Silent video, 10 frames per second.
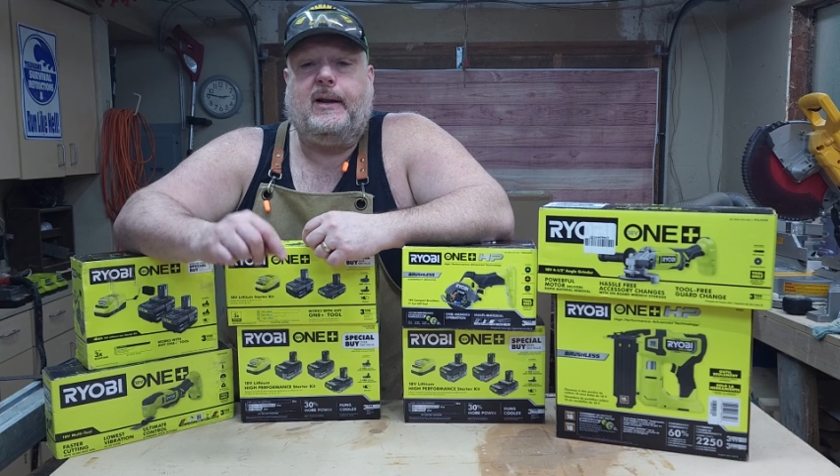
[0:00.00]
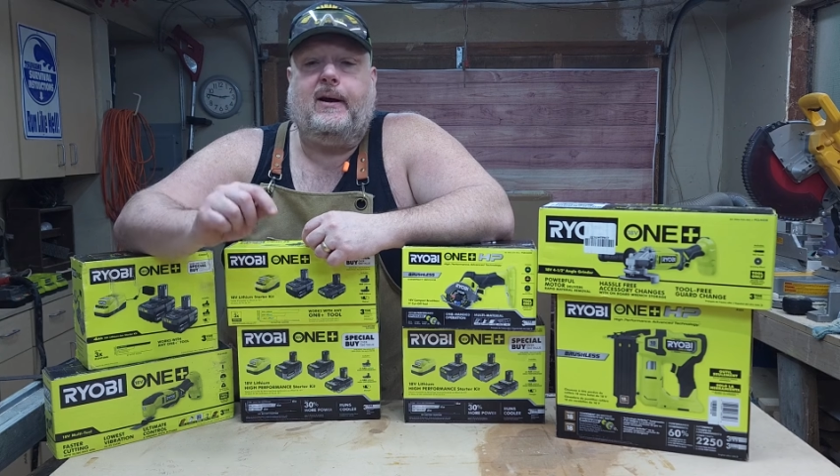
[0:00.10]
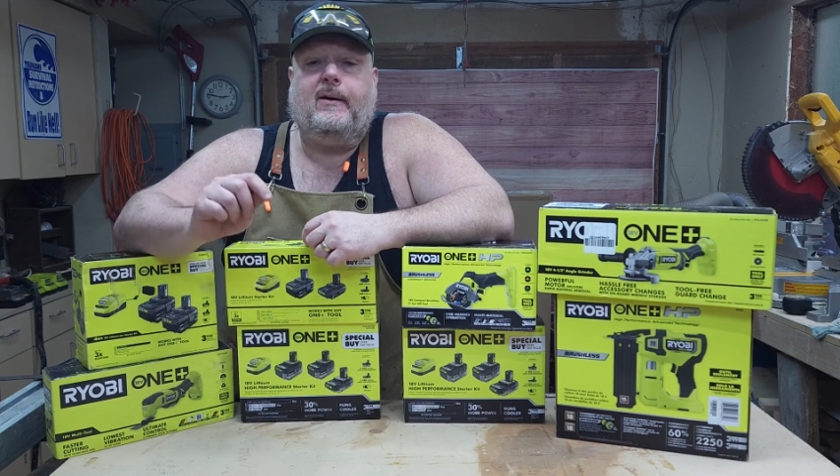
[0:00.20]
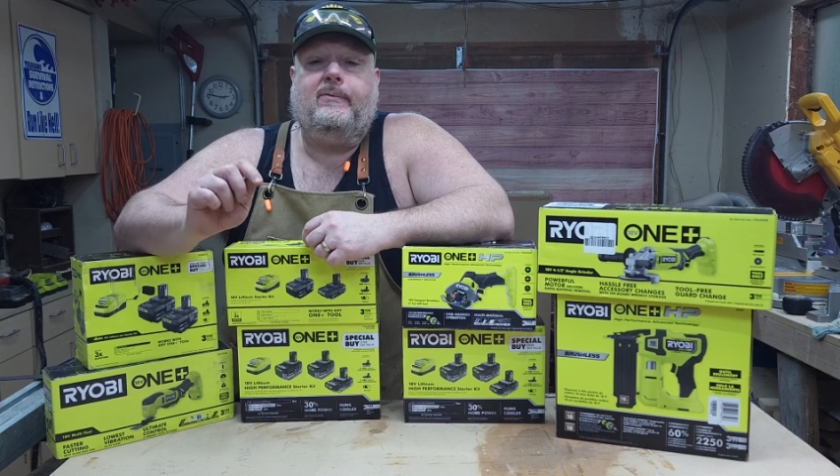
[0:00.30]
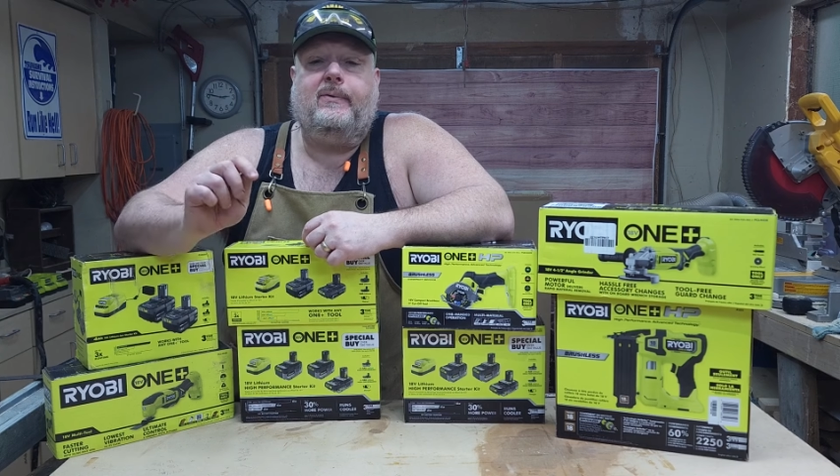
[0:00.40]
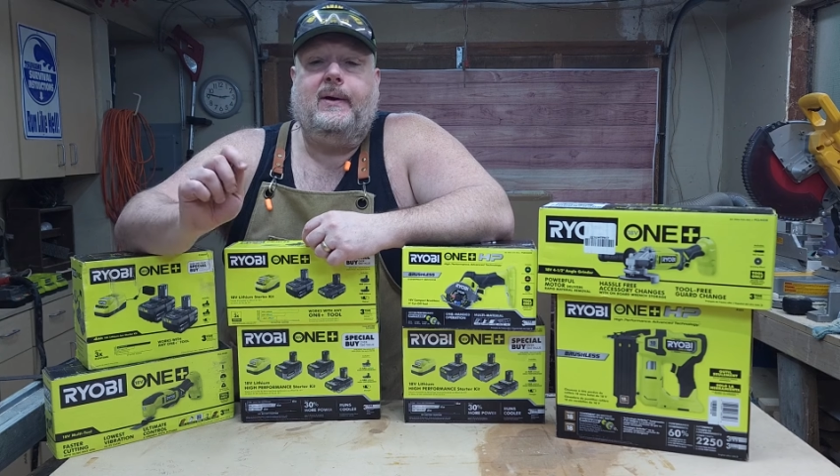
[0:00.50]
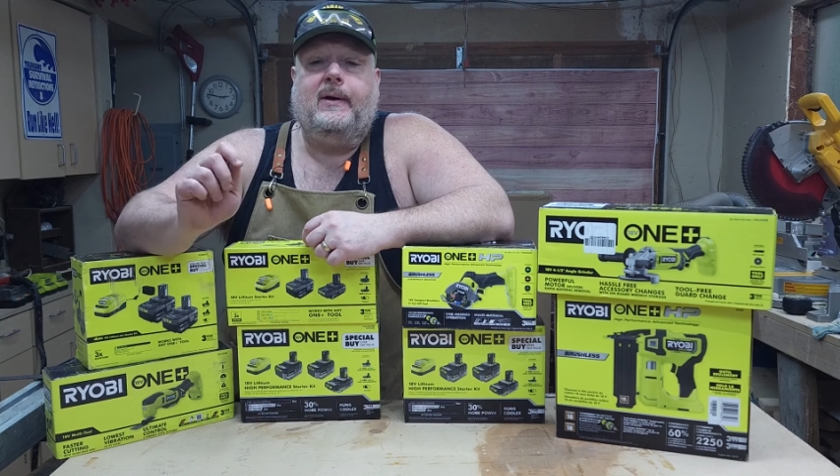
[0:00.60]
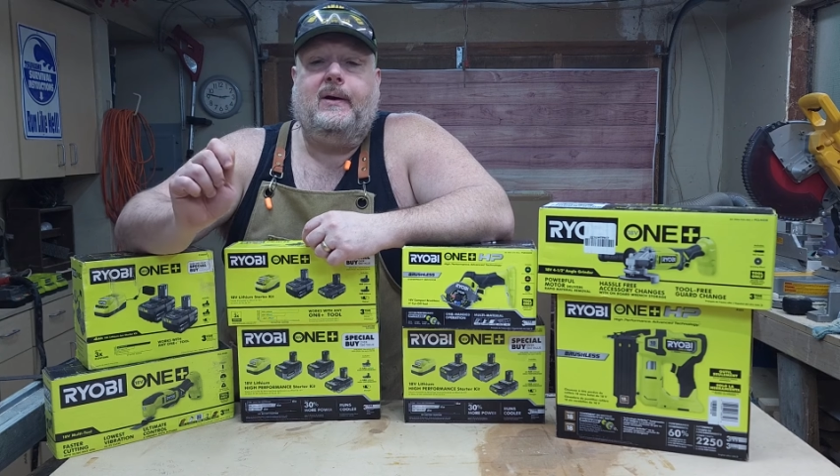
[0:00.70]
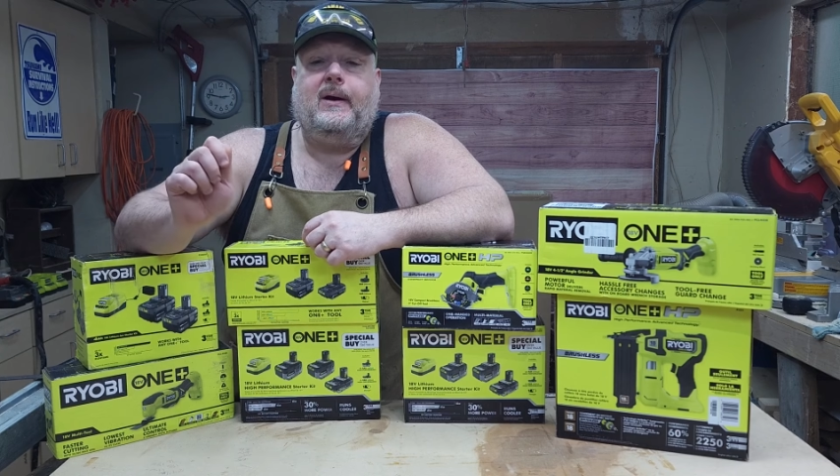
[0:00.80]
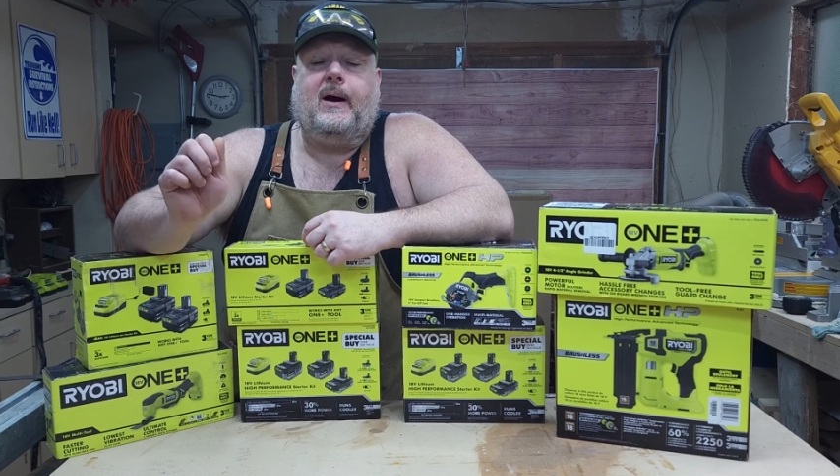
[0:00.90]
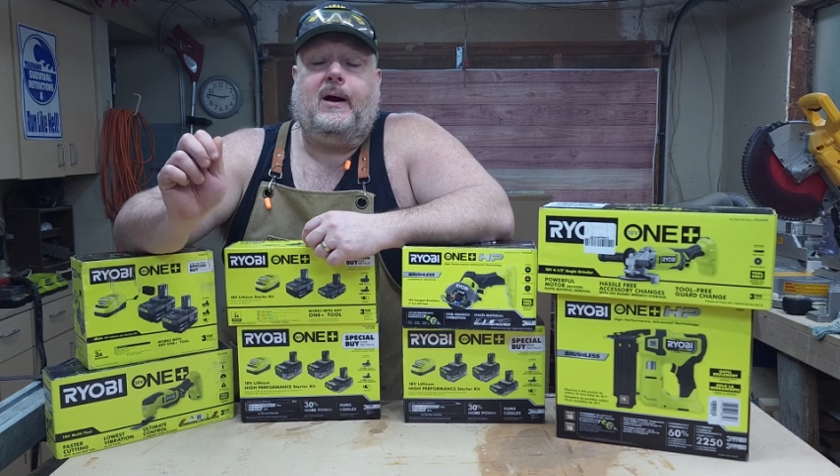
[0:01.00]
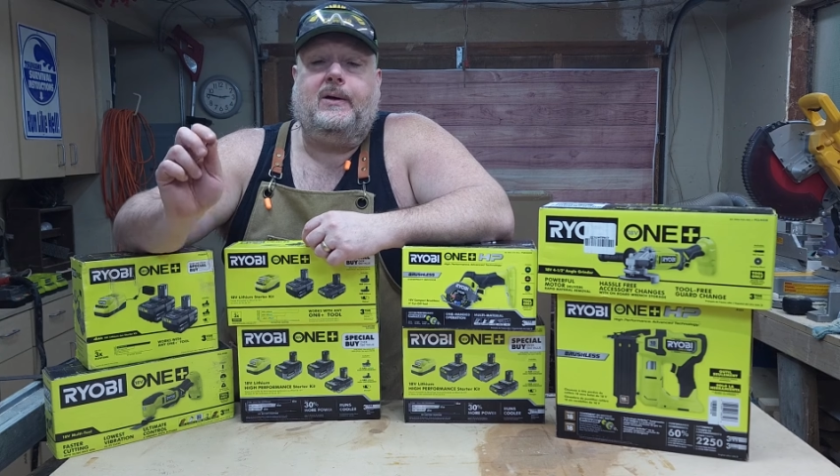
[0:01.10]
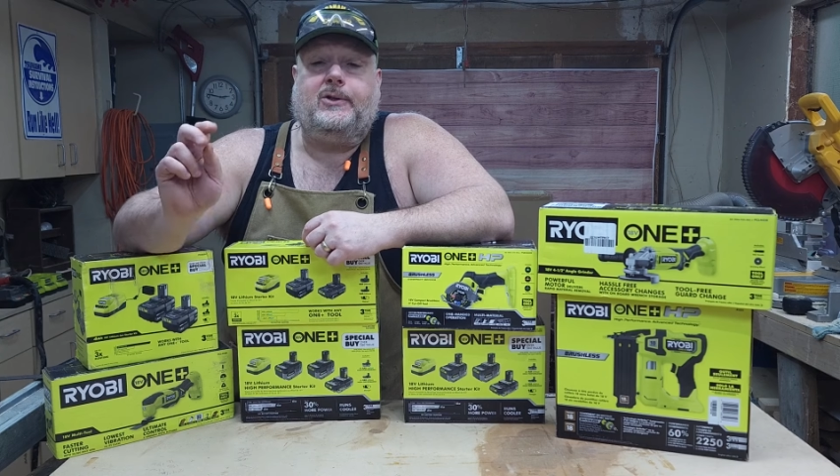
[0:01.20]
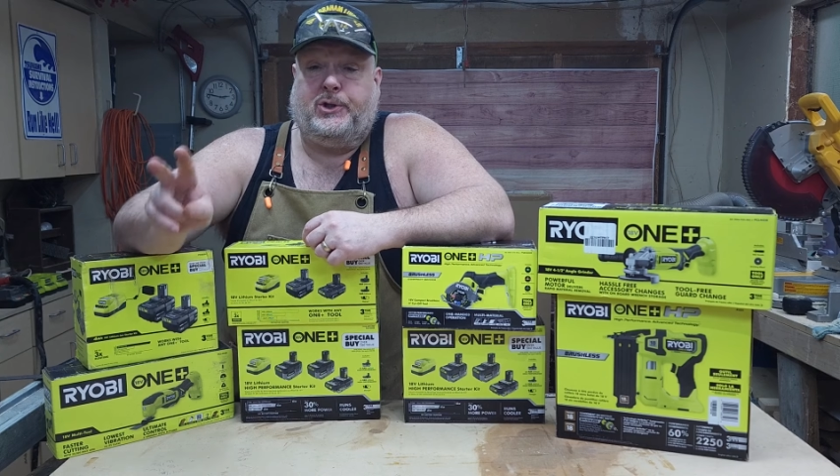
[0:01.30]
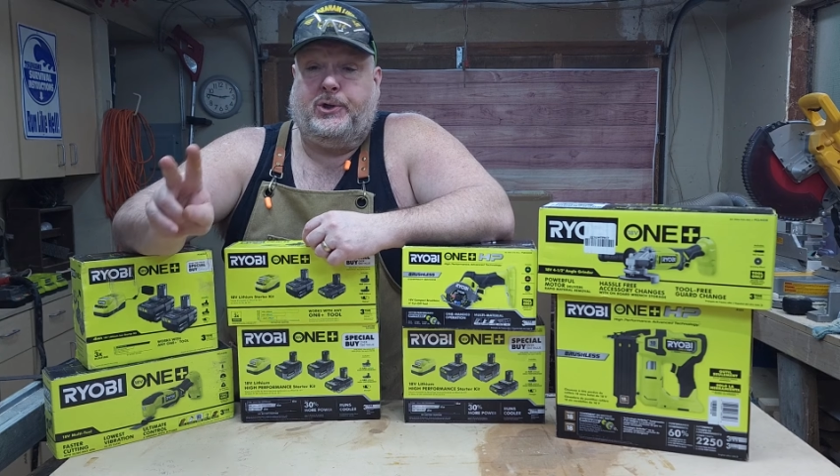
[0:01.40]
of
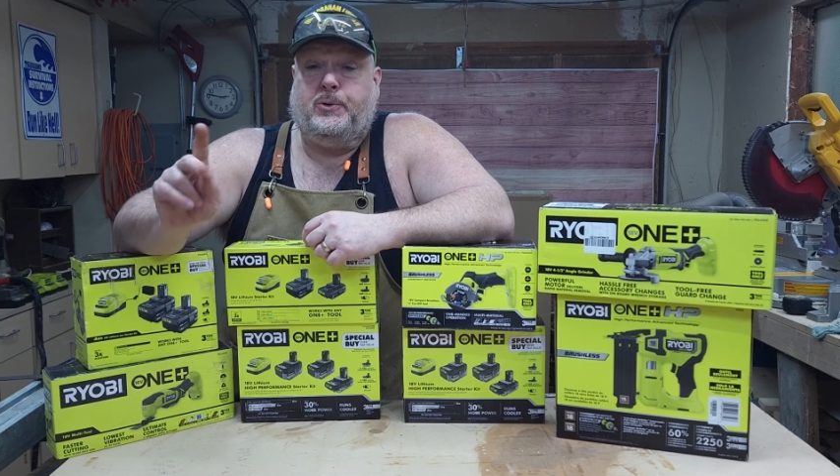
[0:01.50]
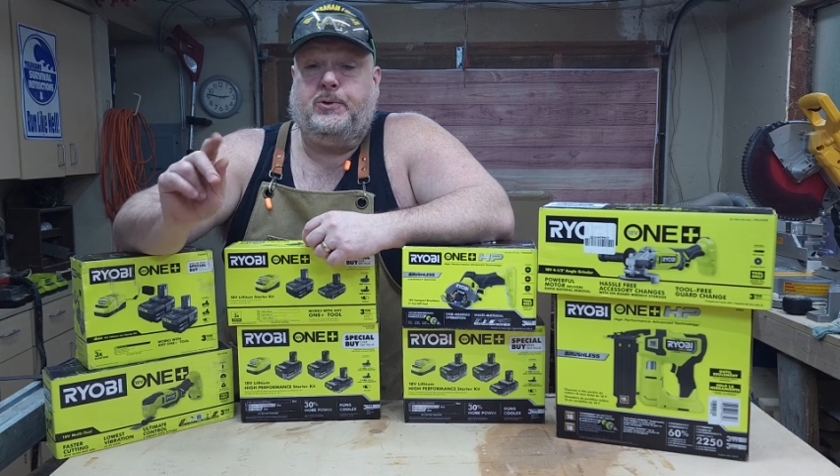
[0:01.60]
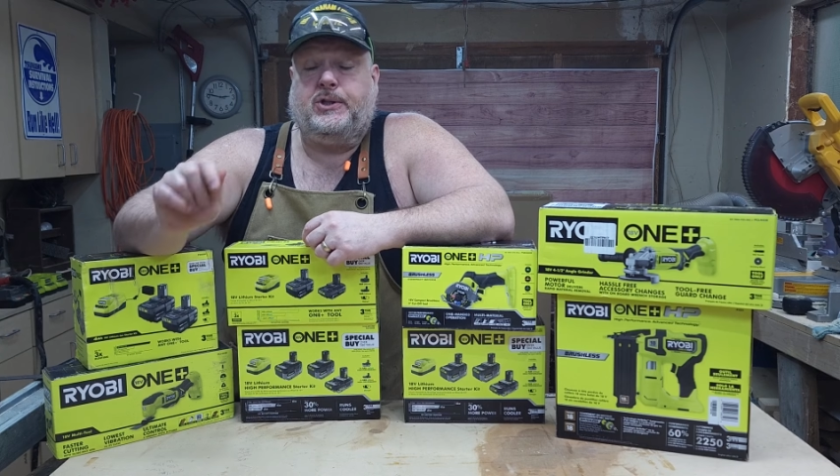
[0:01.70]
2